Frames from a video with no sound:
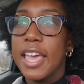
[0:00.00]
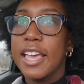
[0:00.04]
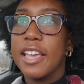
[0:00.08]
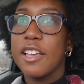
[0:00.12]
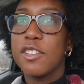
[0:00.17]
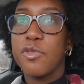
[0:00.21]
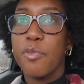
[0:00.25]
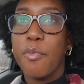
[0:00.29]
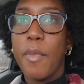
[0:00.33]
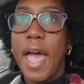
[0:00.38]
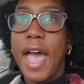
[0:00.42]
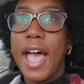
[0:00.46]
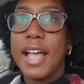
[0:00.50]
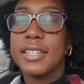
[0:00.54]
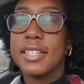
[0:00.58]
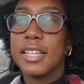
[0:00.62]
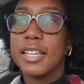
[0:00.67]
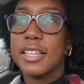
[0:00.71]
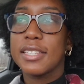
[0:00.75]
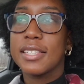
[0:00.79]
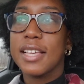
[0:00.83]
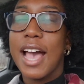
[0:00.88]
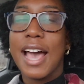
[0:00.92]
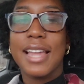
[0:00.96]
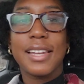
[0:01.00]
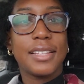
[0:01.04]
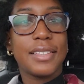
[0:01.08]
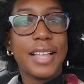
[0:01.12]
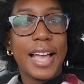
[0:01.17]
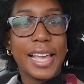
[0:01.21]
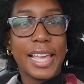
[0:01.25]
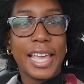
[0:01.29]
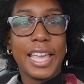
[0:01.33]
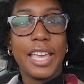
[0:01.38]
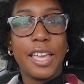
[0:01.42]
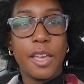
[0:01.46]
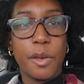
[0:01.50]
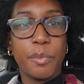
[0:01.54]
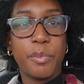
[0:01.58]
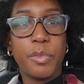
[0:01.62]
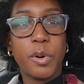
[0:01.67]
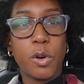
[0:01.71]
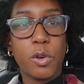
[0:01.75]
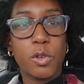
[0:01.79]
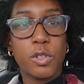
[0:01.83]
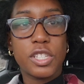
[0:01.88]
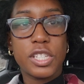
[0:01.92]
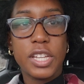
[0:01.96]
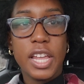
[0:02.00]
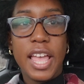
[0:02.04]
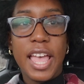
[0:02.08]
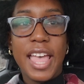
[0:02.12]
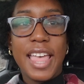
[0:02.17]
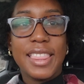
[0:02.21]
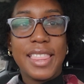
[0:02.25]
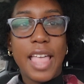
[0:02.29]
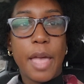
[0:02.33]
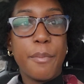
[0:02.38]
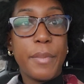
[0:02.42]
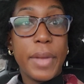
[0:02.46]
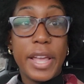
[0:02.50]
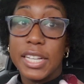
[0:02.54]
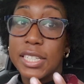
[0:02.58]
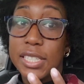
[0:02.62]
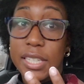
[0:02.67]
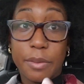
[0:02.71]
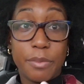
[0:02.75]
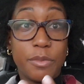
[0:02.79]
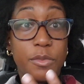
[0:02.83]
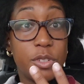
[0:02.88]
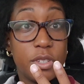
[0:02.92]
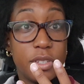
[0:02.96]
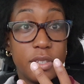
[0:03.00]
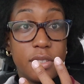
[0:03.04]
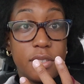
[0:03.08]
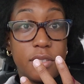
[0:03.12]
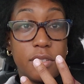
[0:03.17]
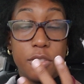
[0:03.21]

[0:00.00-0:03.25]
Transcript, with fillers: his magic is kind of like an impulse that makes him